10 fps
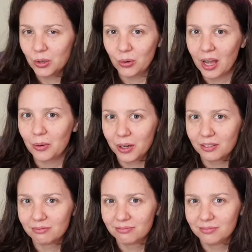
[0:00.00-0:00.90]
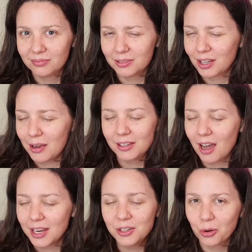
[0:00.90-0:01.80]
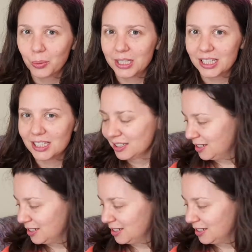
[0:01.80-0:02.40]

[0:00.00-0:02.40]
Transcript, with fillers: all had one. I, I know we did.